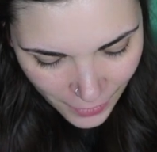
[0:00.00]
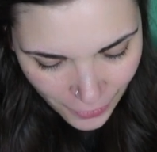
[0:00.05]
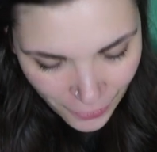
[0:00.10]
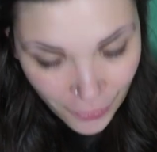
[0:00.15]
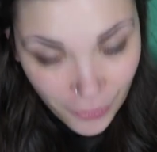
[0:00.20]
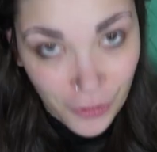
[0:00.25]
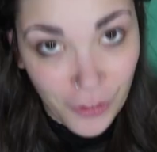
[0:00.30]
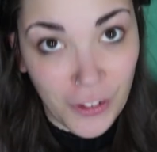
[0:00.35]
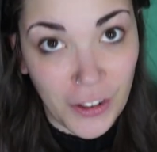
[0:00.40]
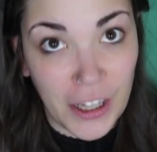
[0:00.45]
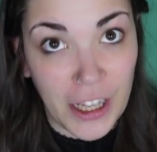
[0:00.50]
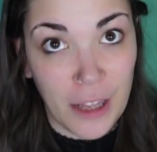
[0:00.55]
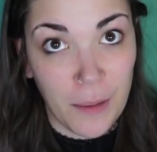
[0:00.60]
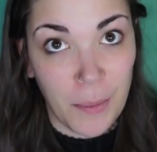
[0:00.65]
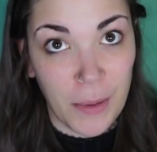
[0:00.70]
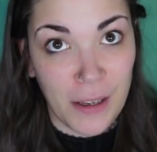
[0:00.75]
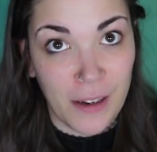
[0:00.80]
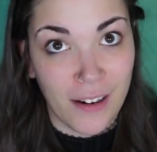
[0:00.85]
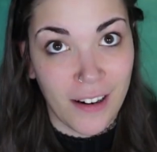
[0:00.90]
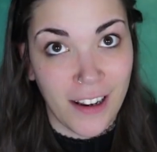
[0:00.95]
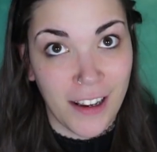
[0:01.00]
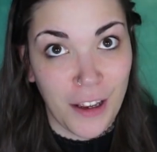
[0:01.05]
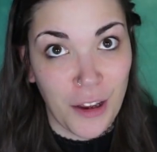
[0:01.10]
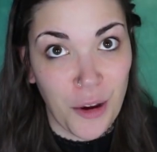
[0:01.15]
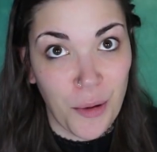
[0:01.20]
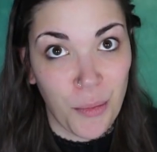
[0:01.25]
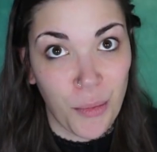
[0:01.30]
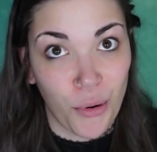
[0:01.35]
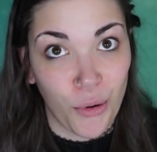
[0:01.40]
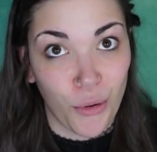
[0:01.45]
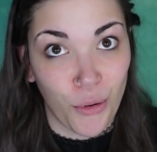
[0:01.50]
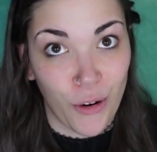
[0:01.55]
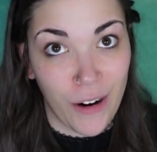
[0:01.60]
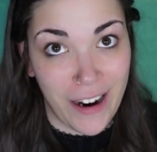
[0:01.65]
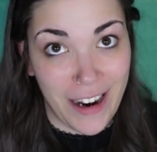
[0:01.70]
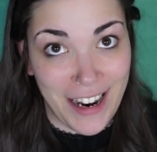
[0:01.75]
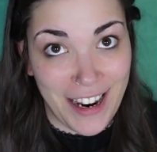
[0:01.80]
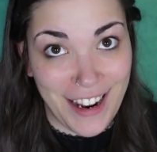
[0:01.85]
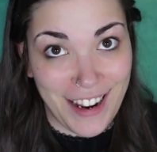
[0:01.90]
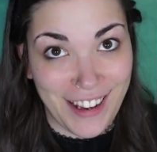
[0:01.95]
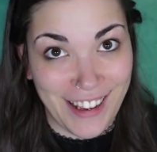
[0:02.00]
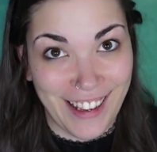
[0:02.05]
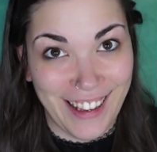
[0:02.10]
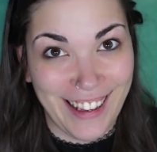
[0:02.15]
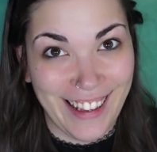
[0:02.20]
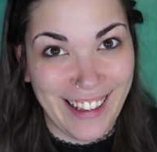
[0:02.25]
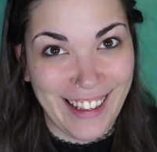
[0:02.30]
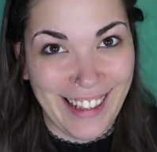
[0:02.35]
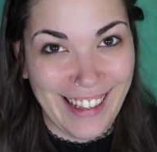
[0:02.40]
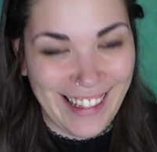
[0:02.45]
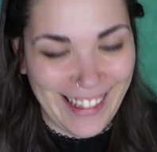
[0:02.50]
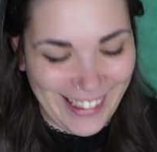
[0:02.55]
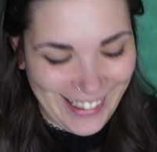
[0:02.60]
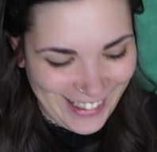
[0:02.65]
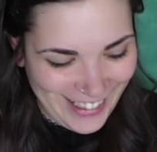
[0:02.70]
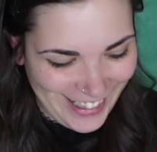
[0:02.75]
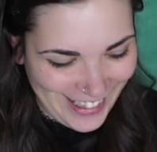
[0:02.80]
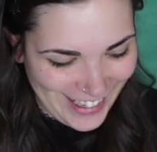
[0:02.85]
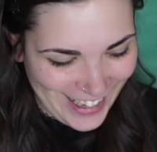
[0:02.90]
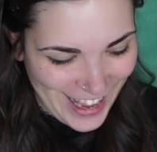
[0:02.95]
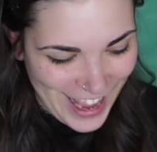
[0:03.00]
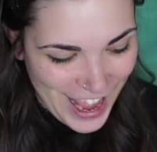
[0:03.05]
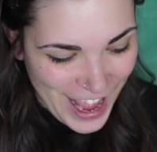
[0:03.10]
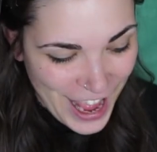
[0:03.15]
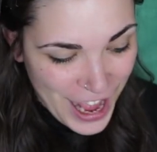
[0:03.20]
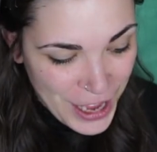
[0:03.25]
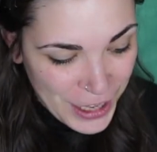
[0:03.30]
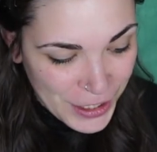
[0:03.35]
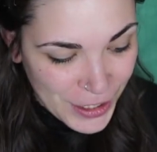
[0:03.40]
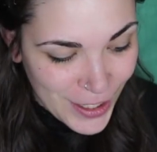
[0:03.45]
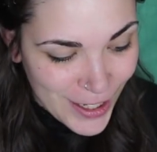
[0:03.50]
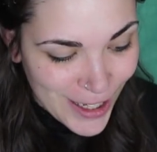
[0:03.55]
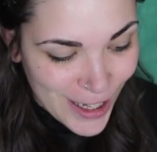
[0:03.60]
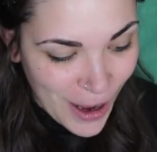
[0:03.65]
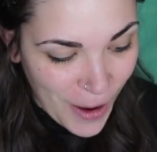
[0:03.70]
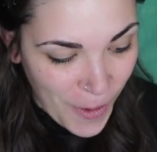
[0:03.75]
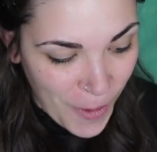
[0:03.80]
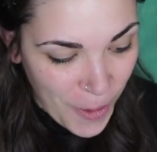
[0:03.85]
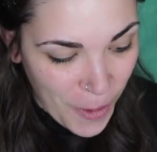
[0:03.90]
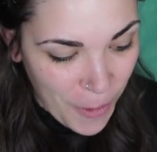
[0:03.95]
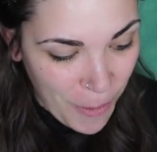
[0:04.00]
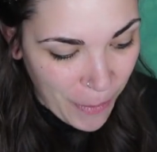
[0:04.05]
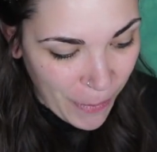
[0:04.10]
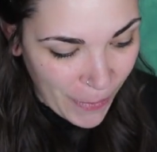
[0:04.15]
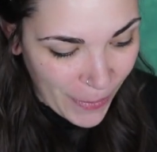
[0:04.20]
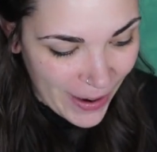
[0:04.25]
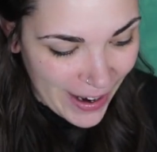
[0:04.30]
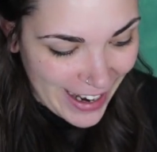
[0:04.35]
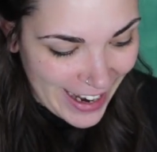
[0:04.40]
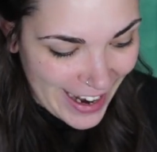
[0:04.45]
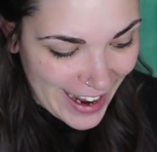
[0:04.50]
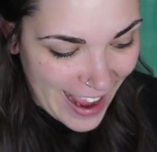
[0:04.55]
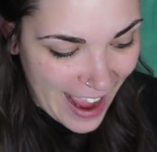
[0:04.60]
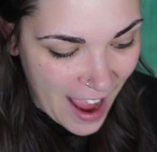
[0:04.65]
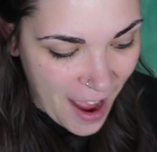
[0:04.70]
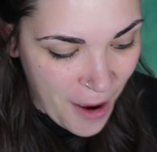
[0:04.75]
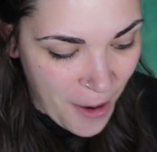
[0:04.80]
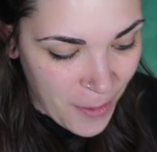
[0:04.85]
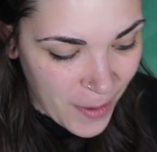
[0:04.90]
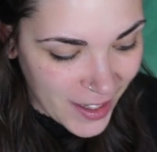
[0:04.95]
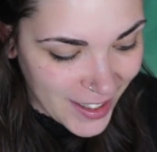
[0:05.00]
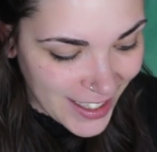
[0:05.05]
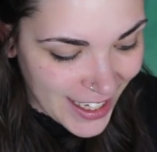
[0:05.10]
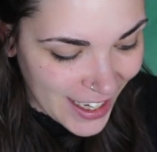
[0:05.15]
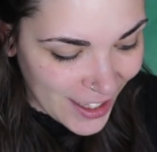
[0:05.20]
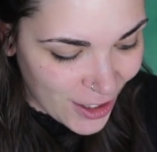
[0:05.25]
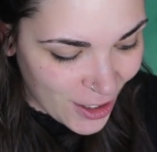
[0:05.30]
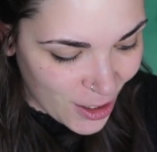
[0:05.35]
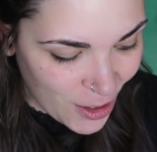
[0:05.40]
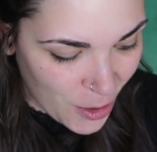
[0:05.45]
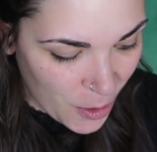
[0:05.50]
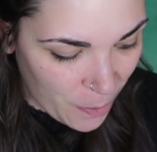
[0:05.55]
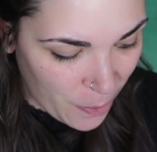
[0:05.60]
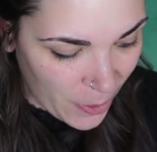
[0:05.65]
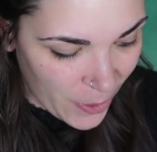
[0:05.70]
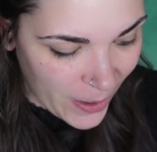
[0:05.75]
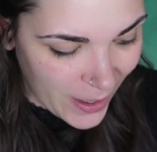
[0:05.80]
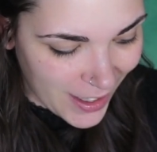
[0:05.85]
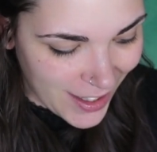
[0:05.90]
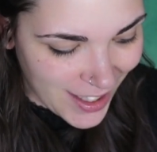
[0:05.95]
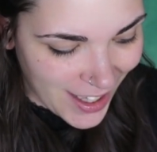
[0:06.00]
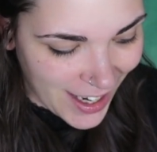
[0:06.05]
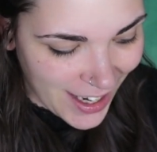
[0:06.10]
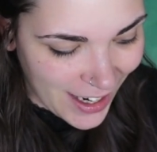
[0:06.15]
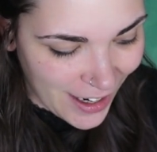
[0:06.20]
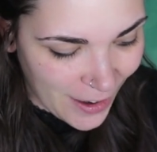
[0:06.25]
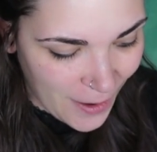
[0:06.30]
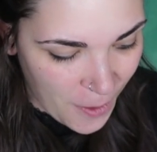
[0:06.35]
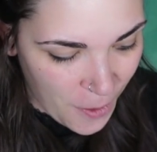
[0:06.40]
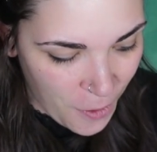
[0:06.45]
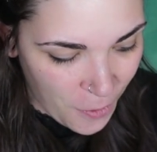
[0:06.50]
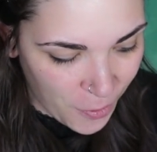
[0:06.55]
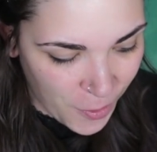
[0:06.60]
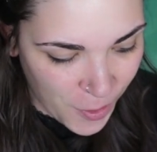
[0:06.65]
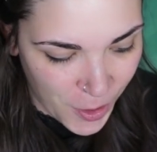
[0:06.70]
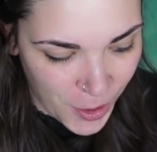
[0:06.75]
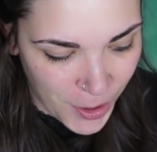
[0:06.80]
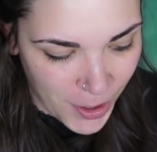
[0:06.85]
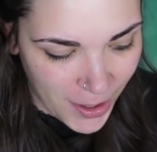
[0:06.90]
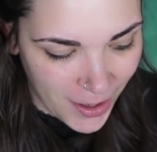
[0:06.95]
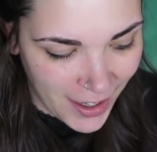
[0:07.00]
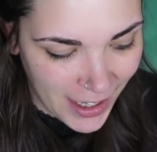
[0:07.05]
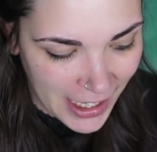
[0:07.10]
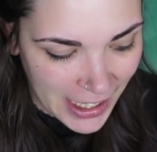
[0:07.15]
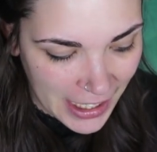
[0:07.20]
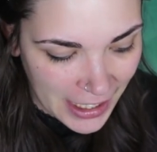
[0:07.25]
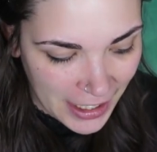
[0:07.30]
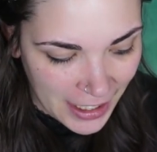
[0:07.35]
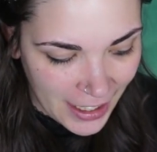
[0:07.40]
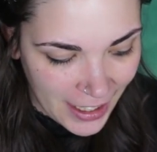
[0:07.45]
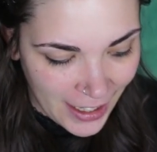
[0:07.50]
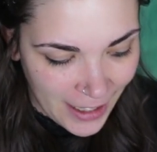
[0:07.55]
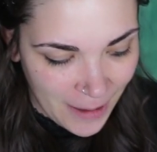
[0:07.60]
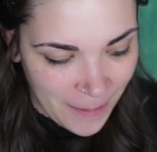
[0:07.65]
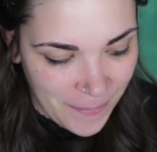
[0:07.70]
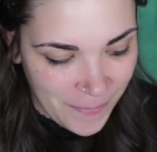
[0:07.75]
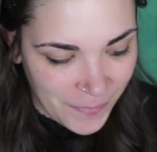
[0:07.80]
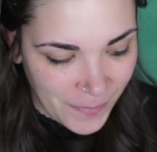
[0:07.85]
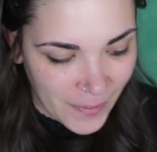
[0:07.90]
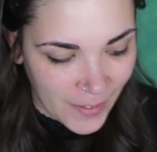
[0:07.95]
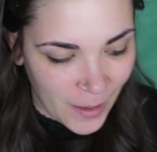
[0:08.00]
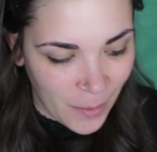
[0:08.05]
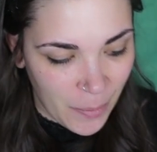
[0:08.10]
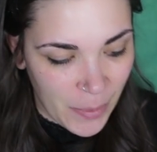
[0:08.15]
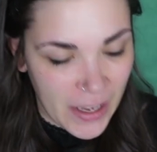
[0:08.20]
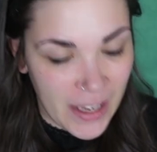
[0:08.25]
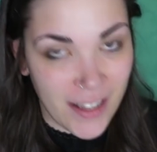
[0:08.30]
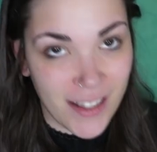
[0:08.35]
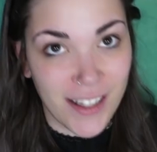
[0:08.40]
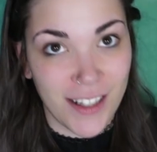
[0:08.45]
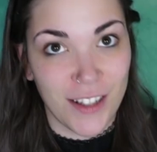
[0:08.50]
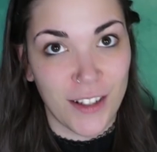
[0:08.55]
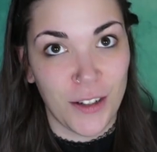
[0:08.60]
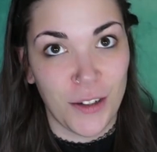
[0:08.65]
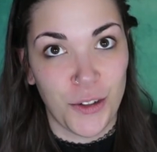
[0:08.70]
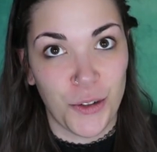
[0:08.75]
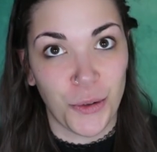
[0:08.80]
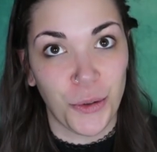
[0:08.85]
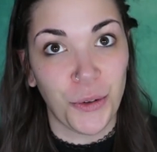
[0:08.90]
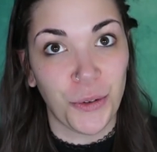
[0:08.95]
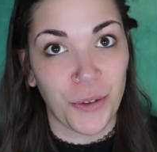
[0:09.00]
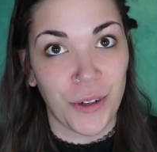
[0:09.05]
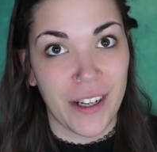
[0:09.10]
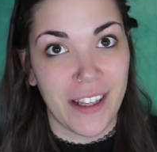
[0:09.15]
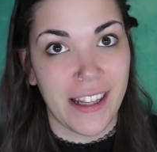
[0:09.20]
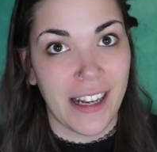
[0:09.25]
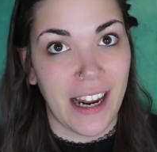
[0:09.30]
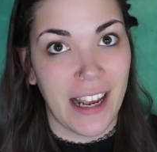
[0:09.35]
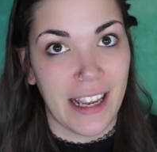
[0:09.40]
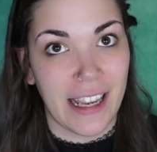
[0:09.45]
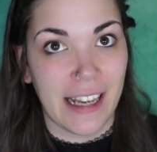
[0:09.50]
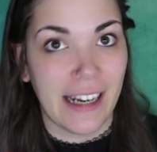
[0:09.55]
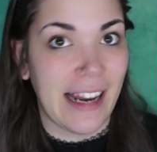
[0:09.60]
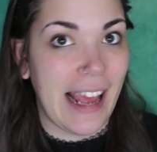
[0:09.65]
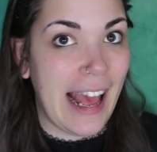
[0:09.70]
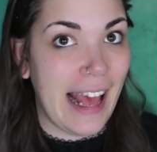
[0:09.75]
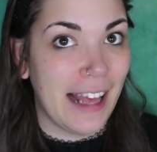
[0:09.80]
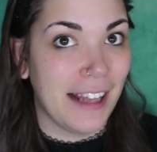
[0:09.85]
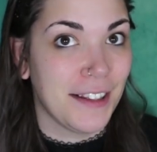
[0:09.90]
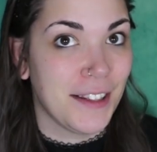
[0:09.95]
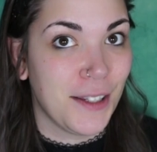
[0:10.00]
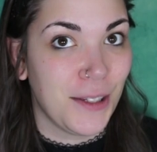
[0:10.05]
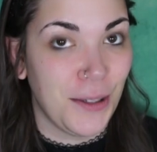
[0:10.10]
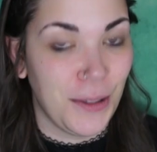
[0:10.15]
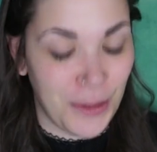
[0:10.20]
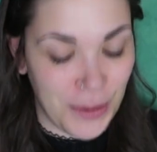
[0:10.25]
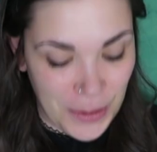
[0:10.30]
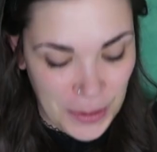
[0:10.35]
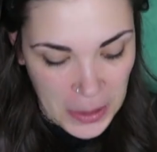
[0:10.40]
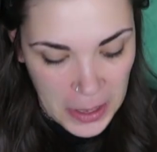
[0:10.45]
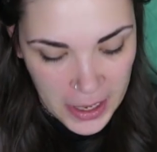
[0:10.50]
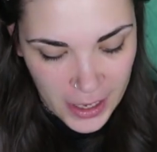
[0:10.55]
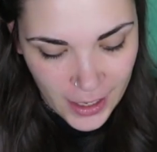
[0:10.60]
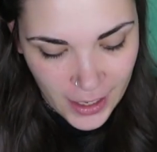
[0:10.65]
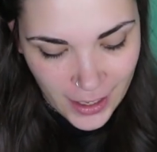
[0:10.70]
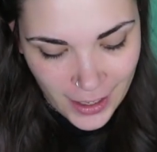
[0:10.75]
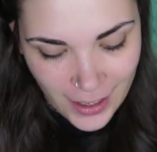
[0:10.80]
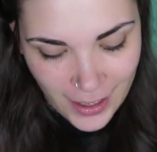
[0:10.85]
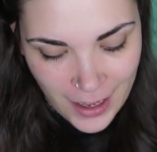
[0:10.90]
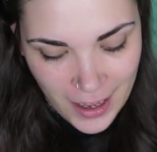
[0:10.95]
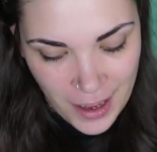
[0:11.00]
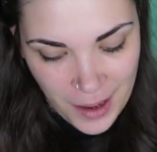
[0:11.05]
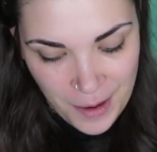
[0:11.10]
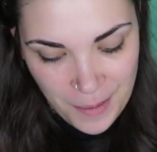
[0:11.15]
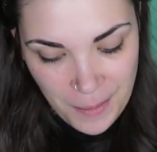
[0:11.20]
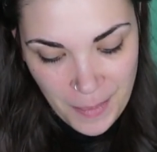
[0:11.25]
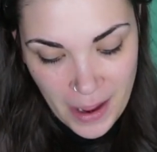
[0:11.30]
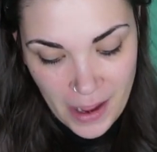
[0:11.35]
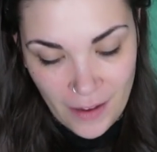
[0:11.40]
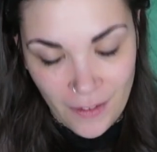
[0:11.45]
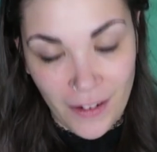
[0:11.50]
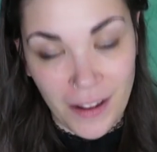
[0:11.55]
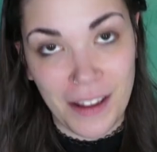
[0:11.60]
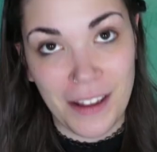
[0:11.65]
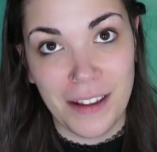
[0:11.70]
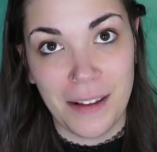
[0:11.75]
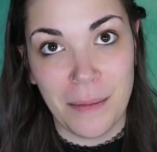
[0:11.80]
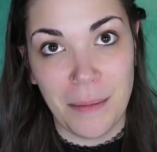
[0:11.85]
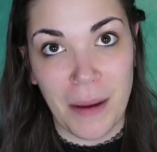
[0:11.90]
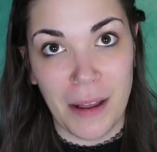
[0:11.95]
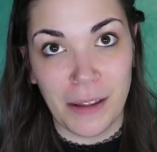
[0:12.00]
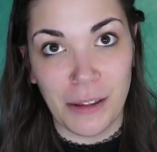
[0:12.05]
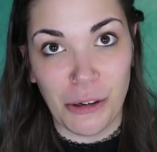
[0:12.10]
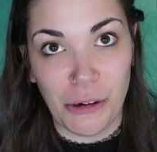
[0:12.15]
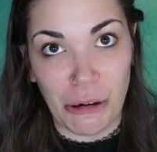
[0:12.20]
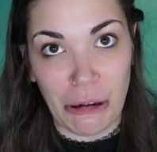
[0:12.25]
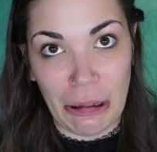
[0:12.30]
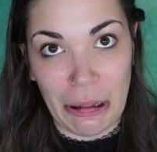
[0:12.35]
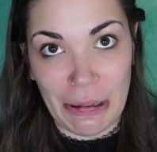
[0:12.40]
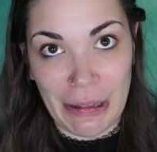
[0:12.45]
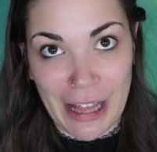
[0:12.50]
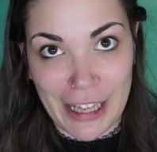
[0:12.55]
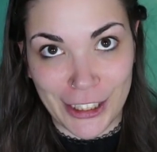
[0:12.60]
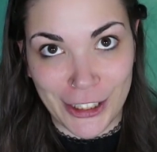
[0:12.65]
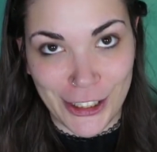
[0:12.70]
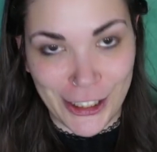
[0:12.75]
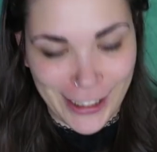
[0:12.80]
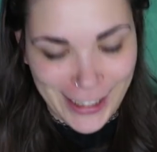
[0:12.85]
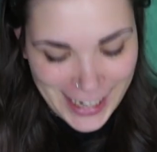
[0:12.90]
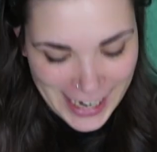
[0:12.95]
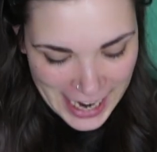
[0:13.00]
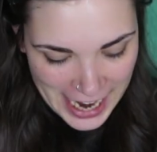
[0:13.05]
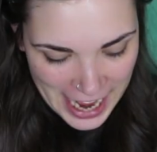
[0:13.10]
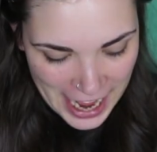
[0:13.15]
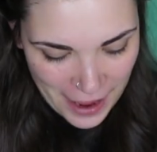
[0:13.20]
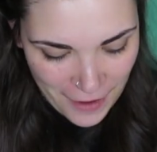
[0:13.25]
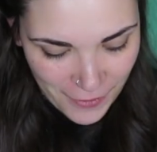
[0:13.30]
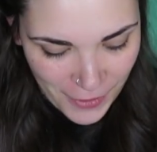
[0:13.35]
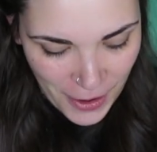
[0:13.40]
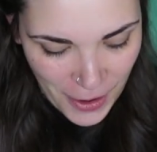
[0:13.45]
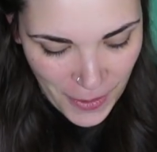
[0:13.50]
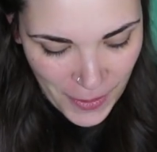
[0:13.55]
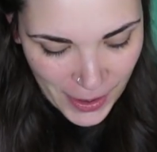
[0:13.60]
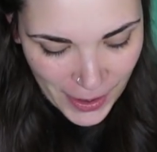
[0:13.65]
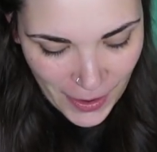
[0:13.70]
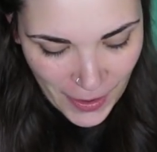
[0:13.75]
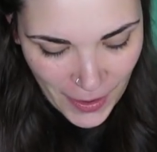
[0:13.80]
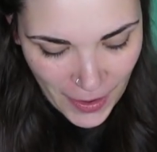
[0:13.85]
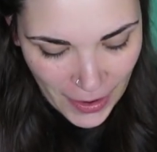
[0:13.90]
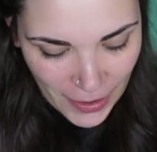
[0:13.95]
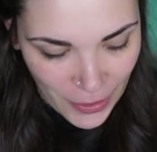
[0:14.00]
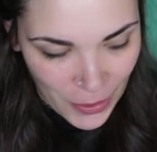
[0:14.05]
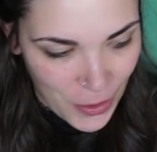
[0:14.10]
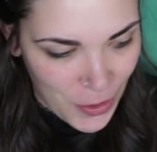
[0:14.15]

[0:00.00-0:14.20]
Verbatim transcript: flippin' pretty. So pretty. I always get super excited over pieces of jewelry that I can add to my my little collection that I have going on.